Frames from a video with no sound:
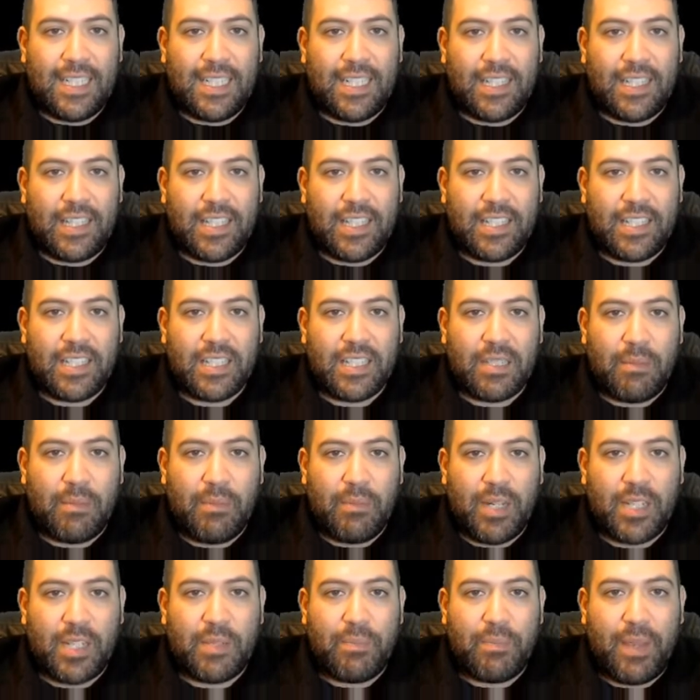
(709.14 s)
This is a
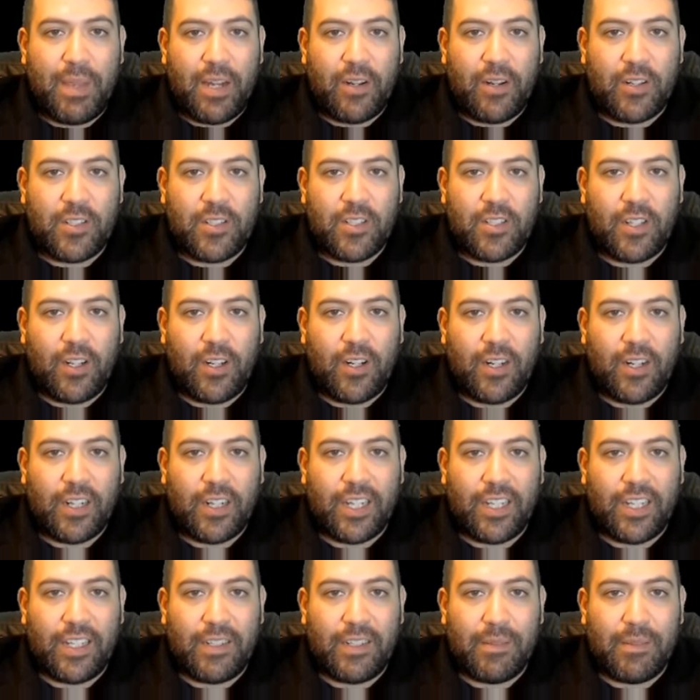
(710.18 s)
much better
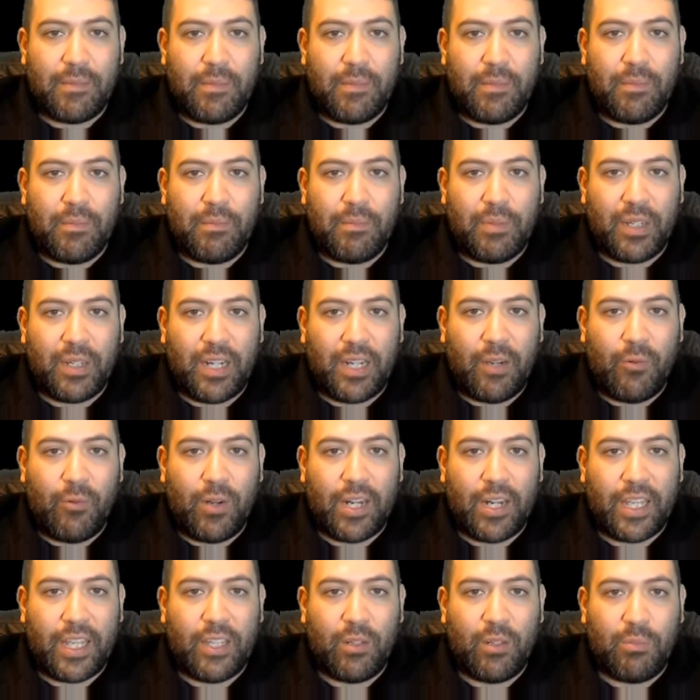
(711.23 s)
target, but I
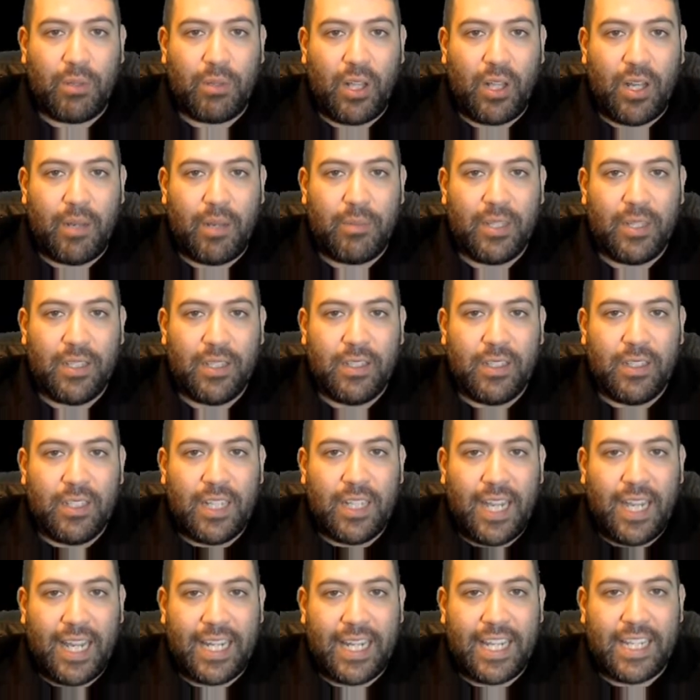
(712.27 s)
want to kill Blob.
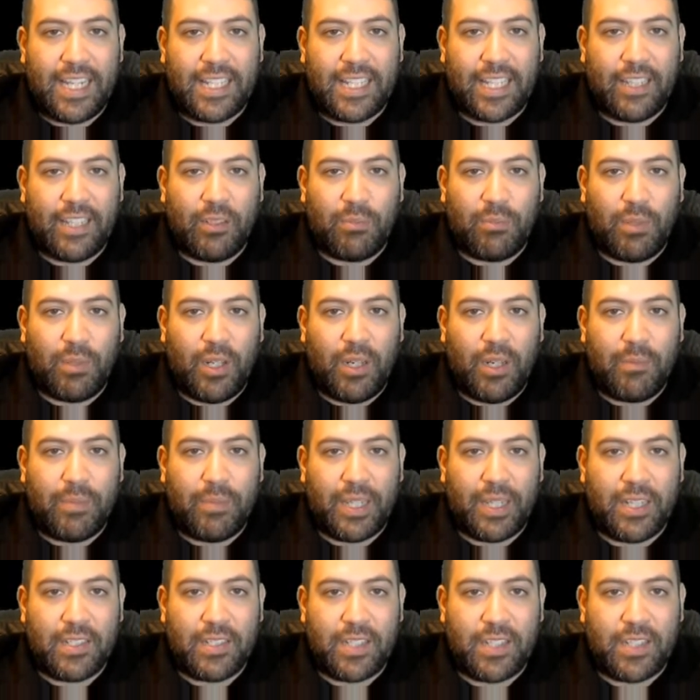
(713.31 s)
I need to kill Blob
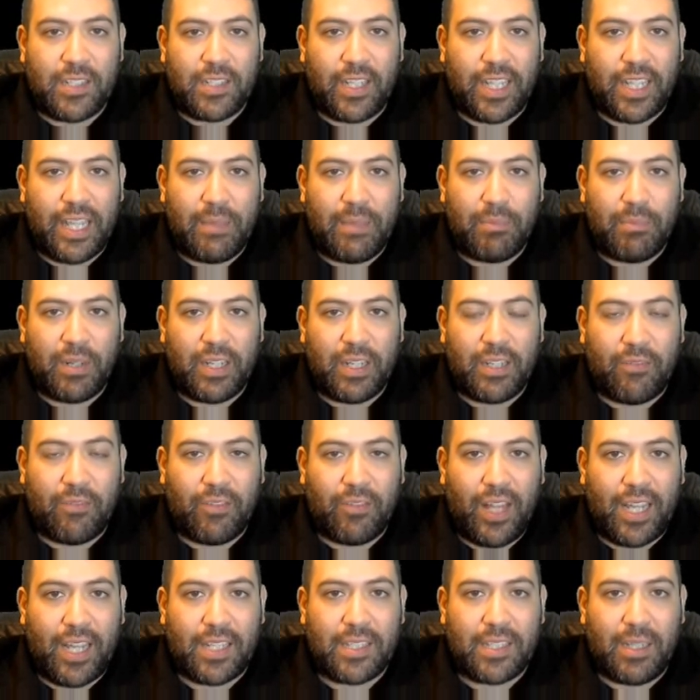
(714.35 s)
because he's going to keep putting the
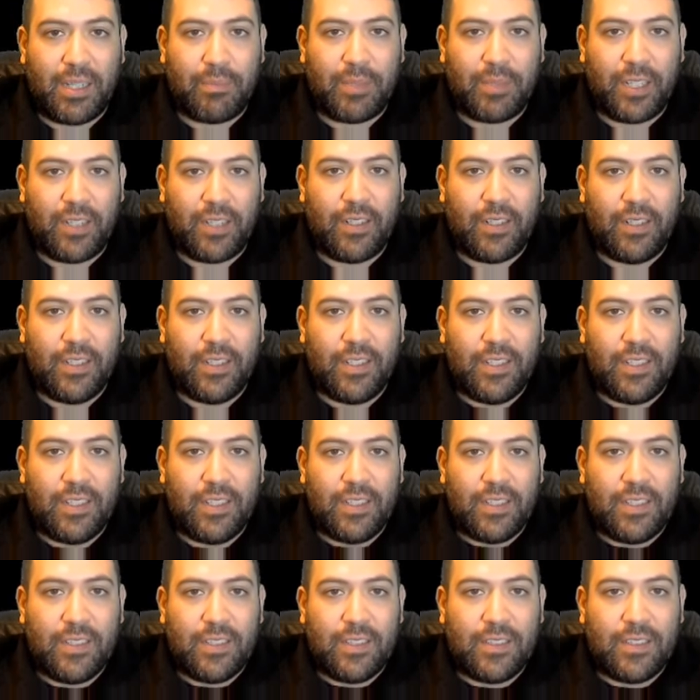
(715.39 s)
flex up there.
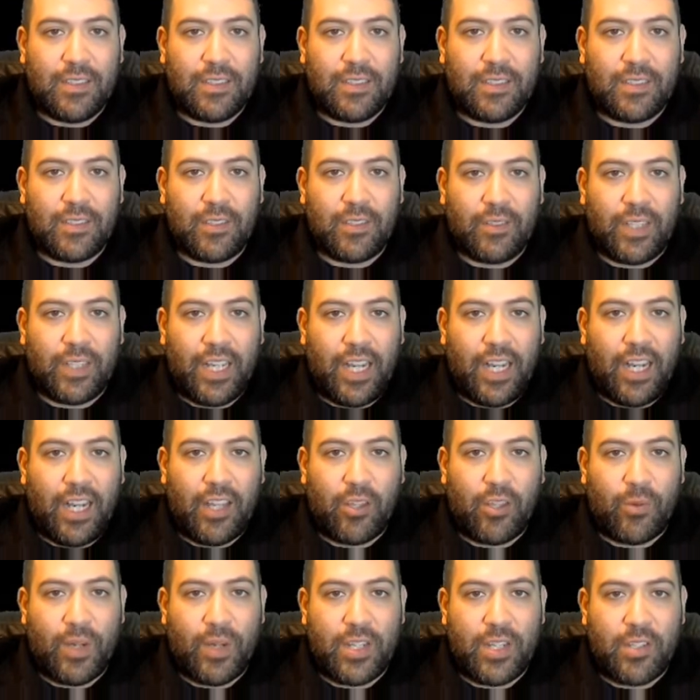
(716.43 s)
So yeah,
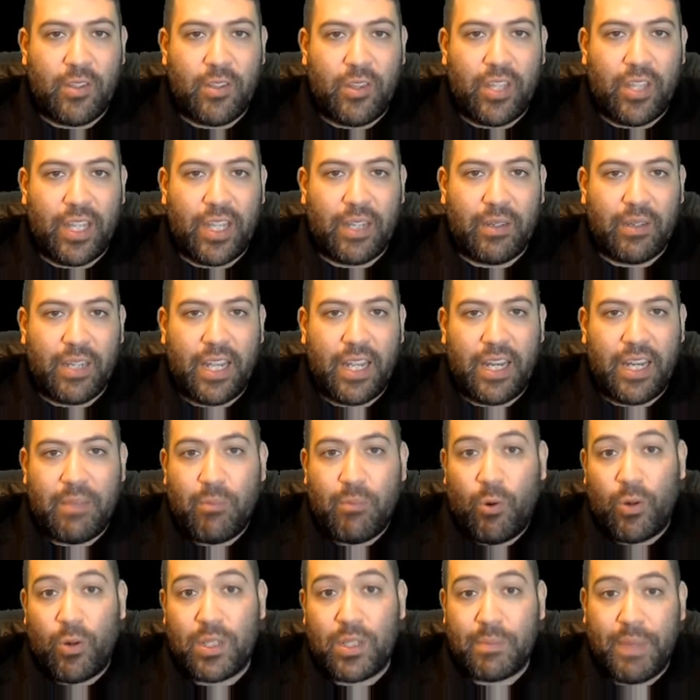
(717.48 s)
otherwise you think hitting
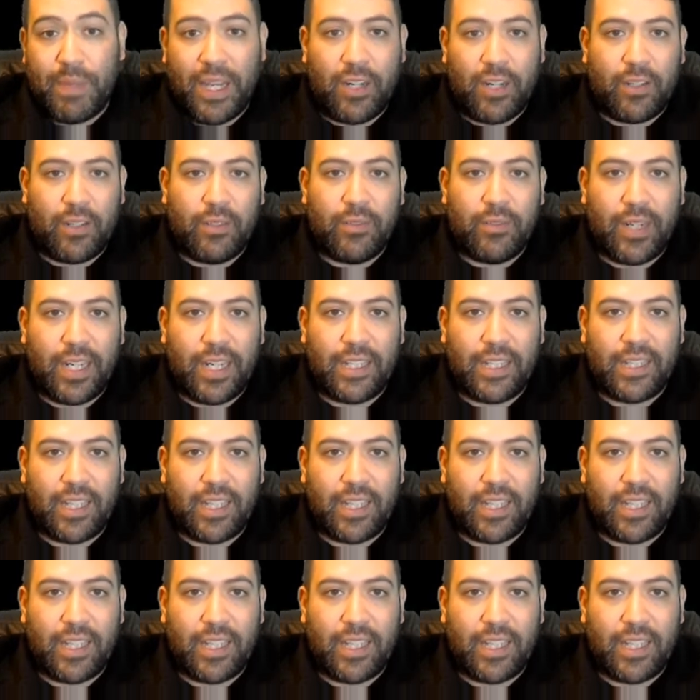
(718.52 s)
more is better, right?